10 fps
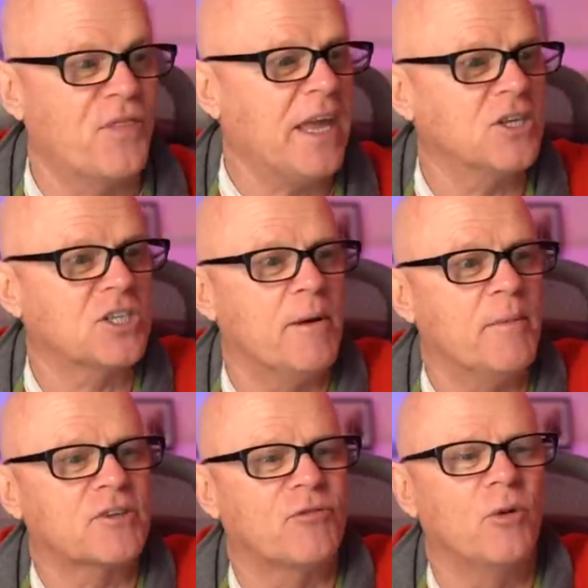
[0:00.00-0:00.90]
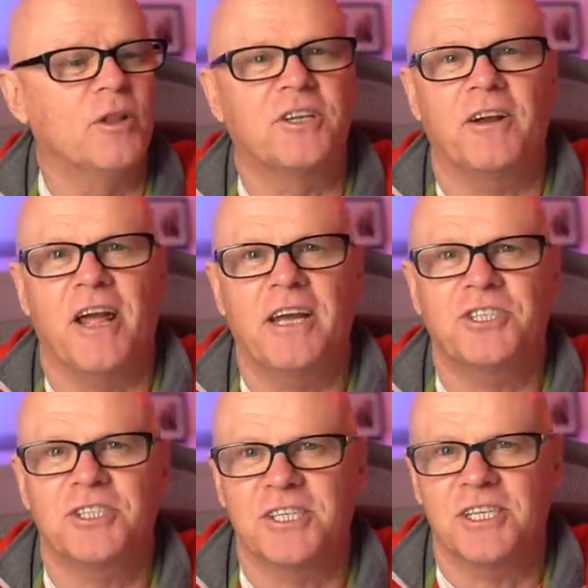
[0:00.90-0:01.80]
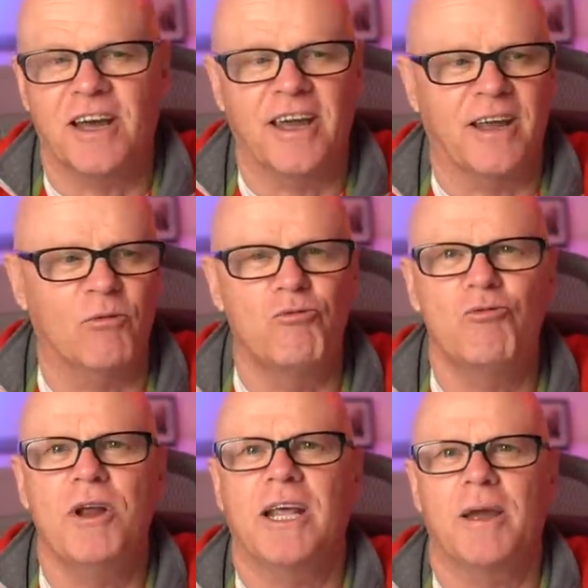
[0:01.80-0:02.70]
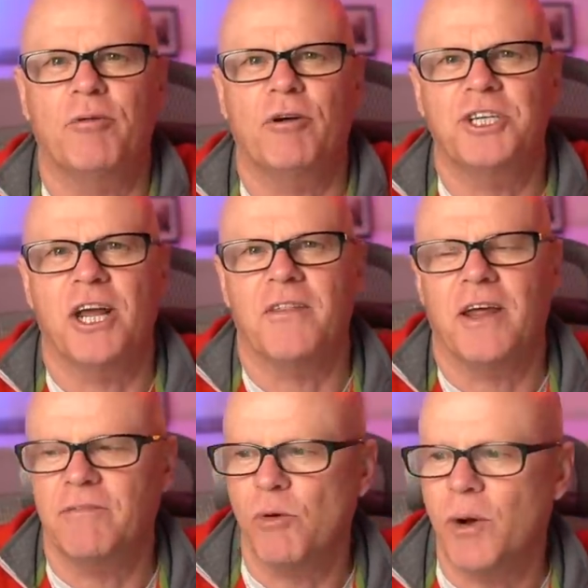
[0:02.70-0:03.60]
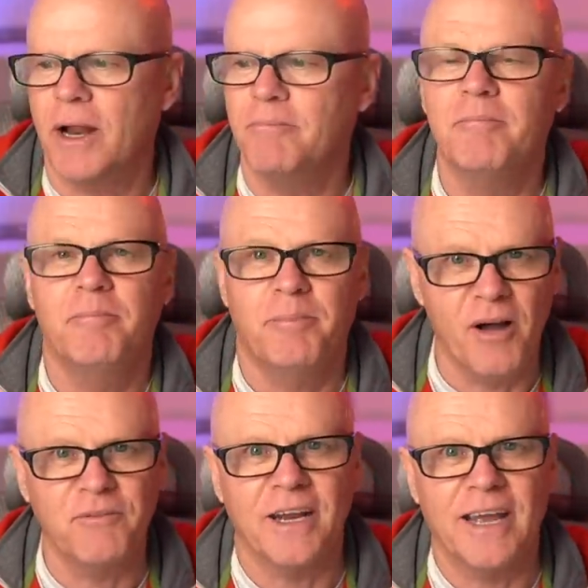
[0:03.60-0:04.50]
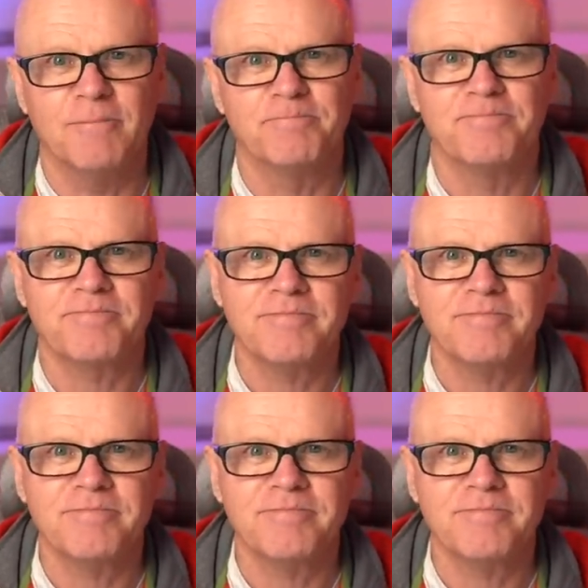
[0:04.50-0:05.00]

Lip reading: thank you so much for all the donations today. I really appreciate that, everyone. Bye for now.